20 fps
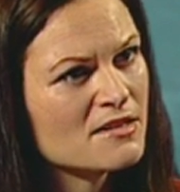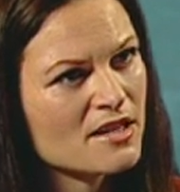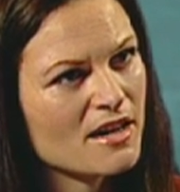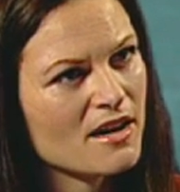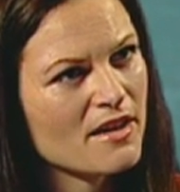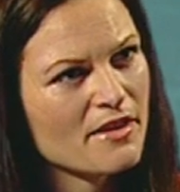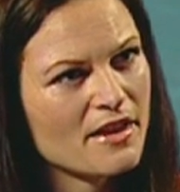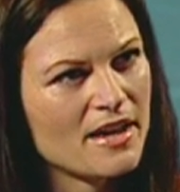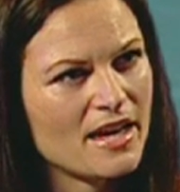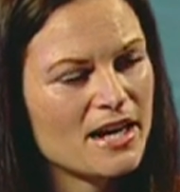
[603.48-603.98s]
into
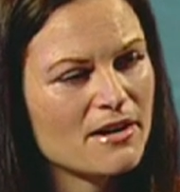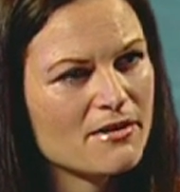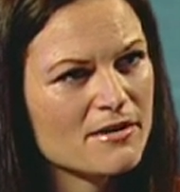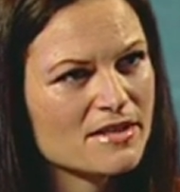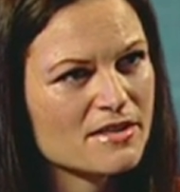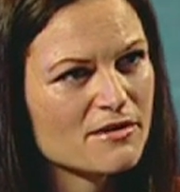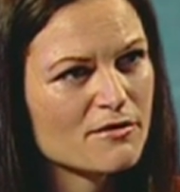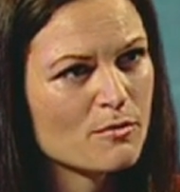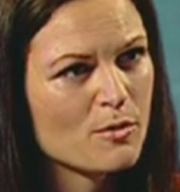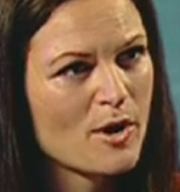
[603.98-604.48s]
other
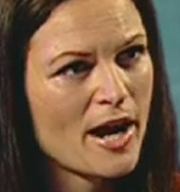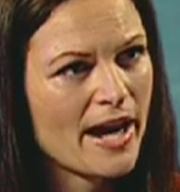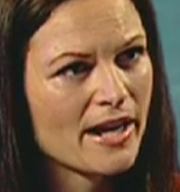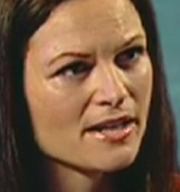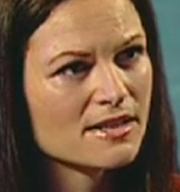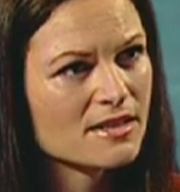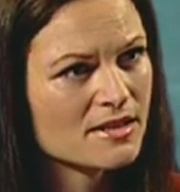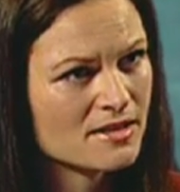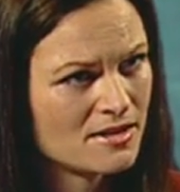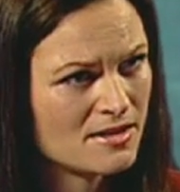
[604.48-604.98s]
areas of
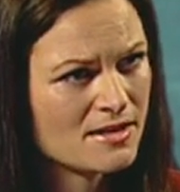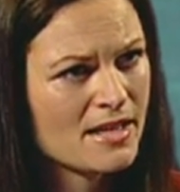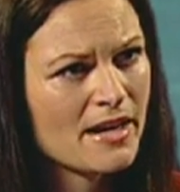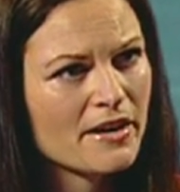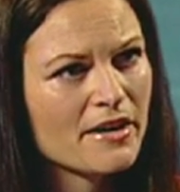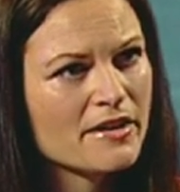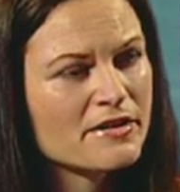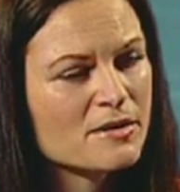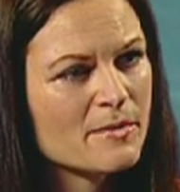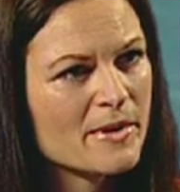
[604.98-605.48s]
practice. Is that
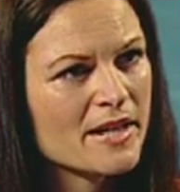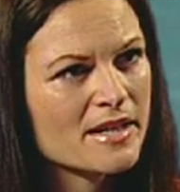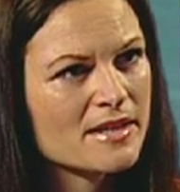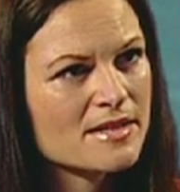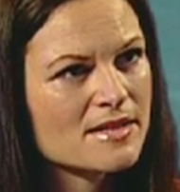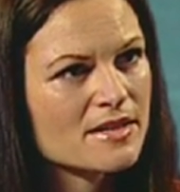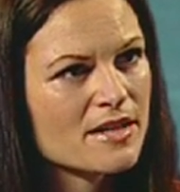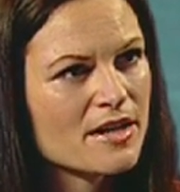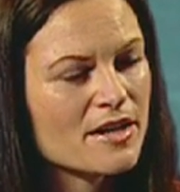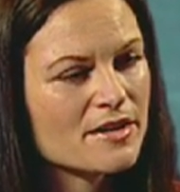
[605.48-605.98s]
going to be a
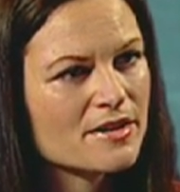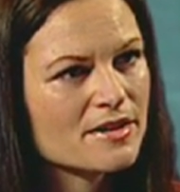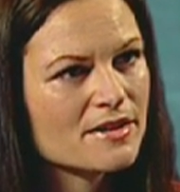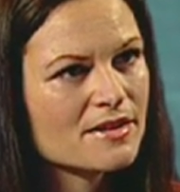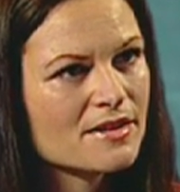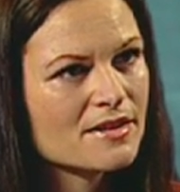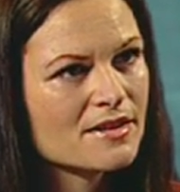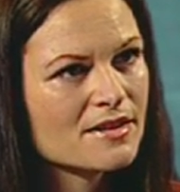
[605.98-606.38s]
concern?